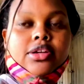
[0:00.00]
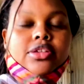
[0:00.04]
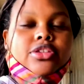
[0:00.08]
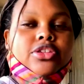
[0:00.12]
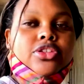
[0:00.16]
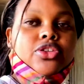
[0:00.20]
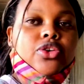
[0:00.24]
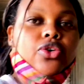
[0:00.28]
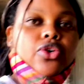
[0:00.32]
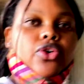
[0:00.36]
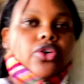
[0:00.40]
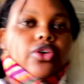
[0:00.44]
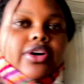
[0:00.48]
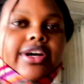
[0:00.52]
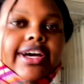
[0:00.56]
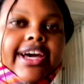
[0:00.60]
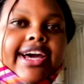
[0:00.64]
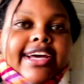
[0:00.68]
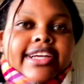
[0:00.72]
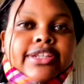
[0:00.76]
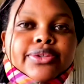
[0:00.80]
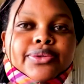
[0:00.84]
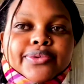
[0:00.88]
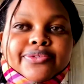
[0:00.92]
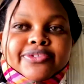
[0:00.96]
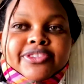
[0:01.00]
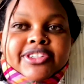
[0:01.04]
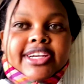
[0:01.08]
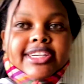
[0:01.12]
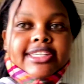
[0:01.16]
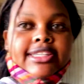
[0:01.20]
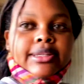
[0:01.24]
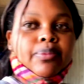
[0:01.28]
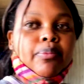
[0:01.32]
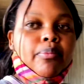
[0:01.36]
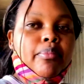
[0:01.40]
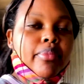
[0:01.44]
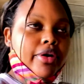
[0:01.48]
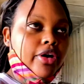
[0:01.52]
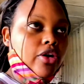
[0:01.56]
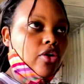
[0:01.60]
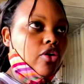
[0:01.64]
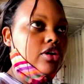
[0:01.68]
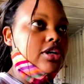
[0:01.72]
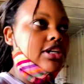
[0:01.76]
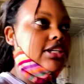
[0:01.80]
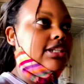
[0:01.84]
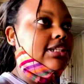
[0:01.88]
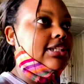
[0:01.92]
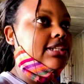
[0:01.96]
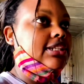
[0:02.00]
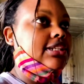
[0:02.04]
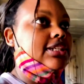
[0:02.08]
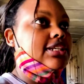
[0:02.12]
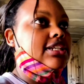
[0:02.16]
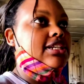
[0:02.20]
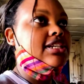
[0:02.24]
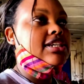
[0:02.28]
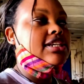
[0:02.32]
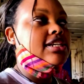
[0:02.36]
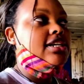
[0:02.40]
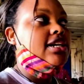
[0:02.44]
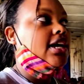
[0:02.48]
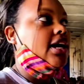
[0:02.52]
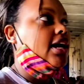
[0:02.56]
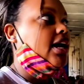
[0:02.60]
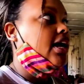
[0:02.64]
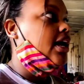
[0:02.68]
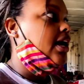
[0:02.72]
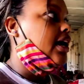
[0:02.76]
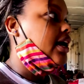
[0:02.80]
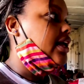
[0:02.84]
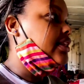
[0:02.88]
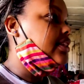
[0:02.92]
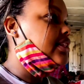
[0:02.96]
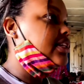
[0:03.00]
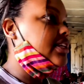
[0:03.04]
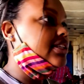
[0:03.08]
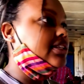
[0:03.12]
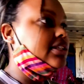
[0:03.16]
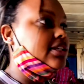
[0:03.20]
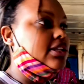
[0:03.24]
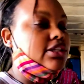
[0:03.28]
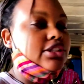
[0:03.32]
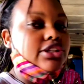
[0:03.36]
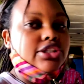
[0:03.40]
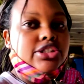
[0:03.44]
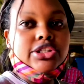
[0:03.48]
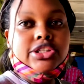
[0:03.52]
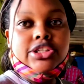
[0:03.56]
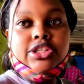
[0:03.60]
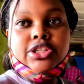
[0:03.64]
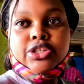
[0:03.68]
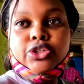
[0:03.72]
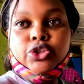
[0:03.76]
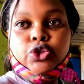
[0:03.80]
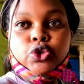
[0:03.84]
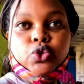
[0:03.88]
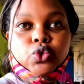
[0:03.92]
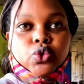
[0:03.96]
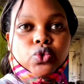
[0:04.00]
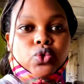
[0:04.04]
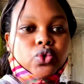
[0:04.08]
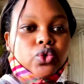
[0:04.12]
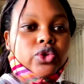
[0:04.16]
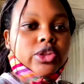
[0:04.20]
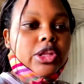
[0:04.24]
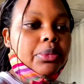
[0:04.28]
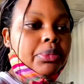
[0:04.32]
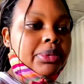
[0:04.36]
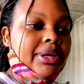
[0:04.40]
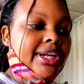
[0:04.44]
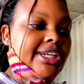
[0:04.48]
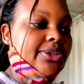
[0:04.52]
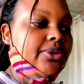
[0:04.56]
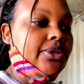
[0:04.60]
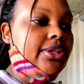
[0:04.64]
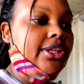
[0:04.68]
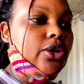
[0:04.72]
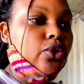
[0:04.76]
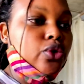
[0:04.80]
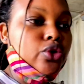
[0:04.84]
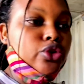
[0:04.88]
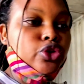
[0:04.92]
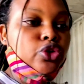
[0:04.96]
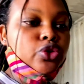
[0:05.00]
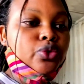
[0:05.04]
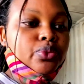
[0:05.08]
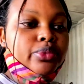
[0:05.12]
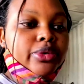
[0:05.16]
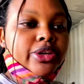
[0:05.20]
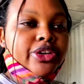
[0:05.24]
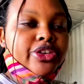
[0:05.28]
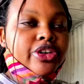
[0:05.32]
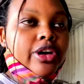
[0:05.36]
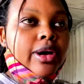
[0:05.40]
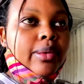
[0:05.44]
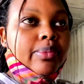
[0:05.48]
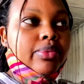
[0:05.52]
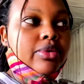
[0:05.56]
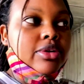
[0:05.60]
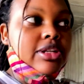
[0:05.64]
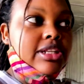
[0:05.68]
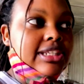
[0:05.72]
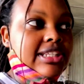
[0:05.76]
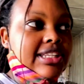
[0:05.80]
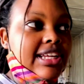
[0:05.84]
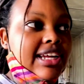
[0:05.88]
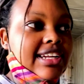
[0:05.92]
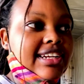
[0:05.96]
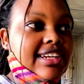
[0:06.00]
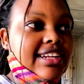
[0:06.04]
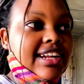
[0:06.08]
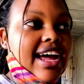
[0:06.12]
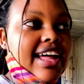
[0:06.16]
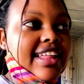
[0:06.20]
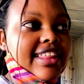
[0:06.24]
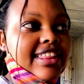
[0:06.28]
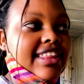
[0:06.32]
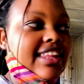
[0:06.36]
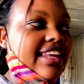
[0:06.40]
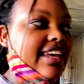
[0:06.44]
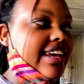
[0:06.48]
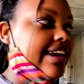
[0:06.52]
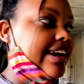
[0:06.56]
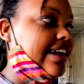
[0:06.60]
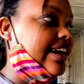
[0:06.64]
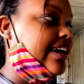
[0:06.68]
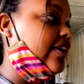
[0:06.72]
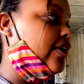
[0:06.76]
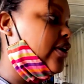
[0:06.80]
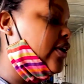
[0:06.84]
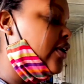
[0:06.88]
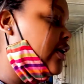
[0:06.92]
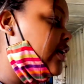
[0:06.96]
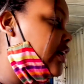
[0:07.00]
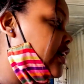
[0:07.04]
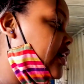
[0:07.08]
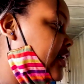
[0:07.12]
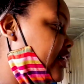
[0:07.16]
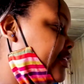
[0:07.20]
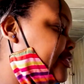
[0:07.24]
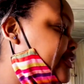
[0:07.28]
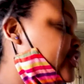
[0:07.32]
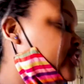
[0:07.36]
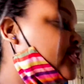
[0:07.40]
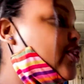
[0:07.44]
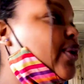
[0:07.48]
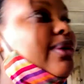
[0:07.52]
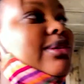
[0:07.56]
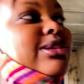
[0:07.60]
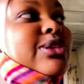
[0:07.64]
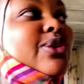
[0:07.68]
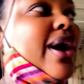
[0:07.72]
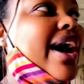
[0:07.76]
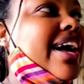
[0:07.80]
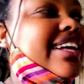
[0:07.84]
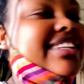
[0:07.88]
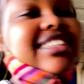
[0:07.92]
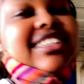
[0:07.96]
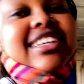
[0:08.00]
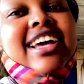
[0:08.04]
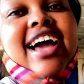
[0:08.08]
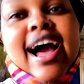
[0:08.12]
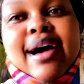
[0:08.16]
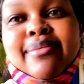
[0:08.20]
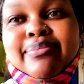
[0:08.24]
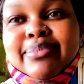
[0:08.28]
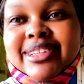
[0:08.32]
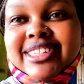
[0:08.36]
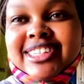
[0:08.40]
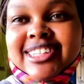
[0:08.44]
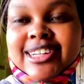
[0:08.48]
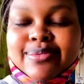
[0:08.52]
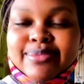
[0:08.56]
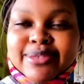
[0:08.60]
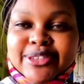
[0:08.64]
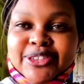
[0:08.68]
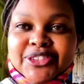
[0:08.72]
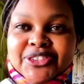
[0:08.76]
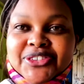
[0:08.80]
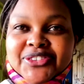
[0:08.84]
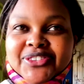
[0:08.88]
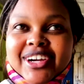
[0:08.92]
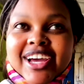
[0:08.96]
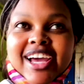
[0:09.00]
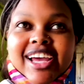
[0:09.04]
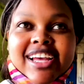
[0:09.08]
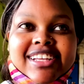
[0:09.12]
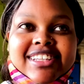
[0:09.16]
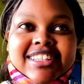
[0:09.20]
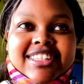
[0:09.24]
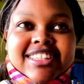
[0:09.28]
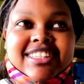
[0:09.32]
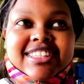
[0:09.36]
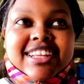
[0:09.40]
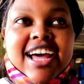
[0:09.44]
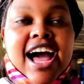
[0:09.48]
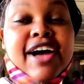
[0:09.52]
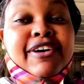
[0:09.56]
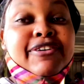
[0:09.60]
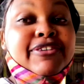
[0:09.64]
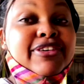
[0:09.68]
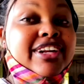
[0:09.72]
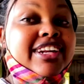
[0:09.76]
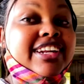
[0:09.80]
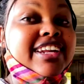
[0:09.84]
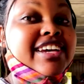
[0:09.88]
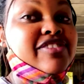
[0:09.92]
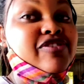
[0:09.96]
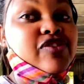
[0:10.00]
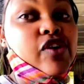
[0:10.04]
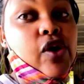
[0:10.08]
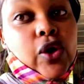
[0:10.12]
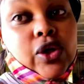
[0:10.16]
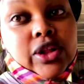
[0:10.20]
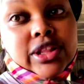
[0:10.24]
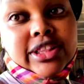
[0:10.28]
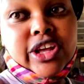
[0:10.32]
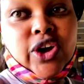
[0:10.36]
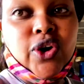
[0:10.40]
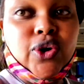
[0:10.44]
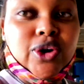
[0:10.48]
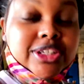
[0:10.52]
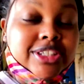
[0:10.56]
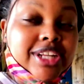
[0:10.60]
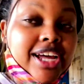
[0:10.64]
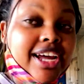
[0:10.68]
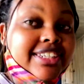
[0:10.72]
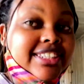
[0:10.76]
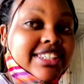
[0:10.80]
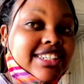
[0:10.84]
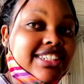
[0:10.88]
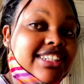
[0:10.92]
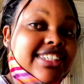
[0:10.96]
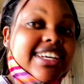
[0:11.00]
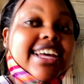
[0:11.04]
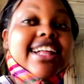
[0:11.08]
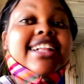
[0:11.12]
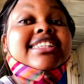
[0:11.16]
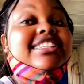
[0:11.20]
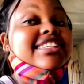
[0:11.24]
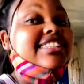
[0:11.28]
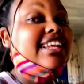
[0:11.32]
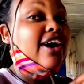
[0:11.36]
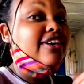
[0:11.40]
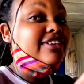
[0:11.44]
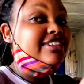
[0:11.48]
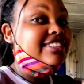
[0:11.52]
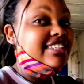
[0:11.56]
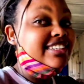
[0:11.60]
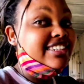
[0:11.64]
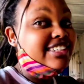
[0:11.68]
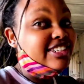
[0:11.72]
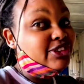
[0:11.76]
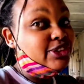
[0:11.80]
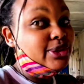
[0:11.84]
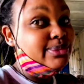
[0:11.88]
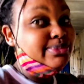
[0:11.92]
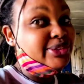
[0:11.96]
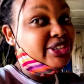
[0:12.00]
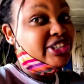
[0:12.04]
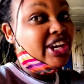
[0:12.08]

So guys, we've just brought the seats to the place where they're going to be reupholstered, and she also has carpets. Let me show you guys. I will leave all the contact details down in the description.